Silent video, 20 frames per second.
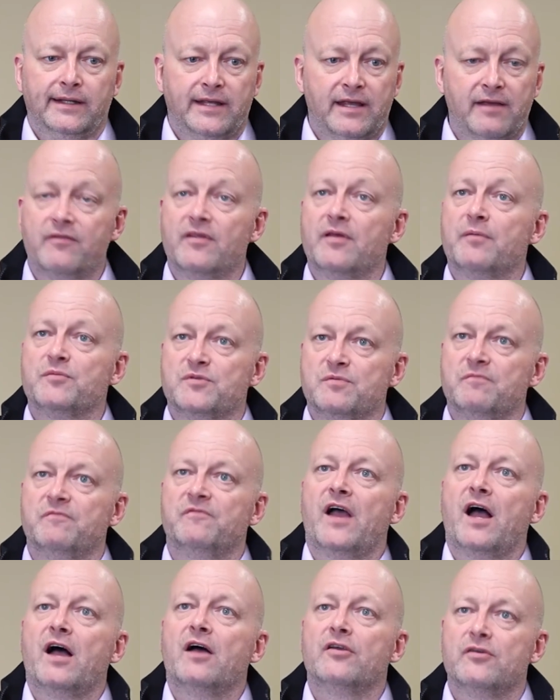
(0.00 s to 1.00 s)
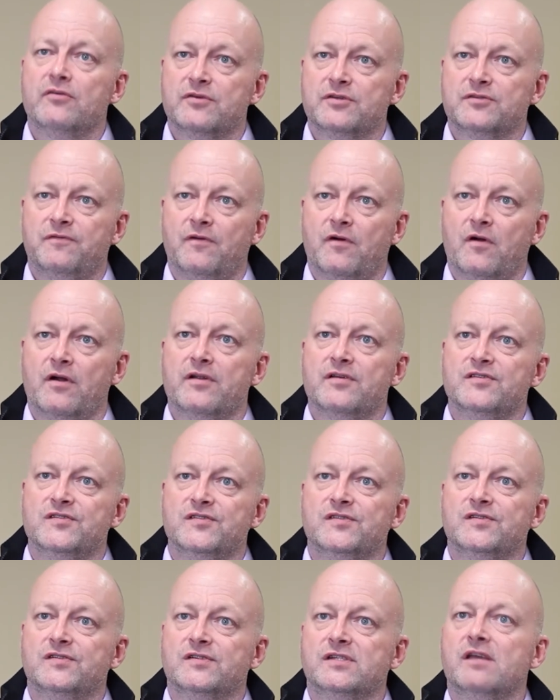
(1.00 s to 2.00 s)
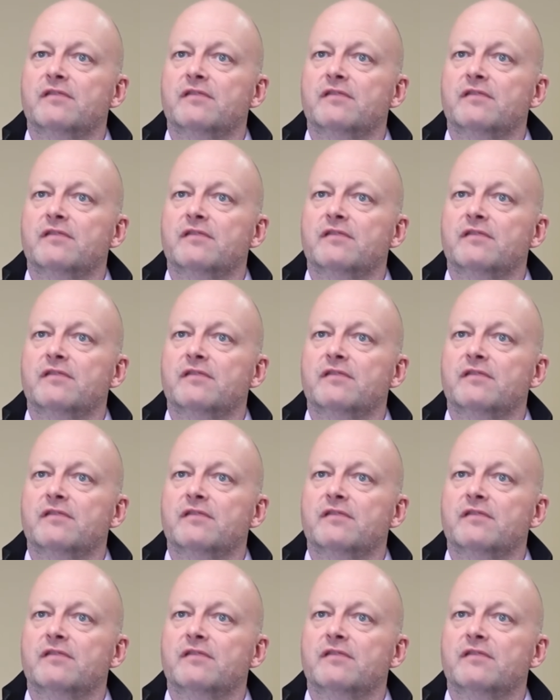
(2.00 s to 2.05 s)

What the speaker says: give them some value as far as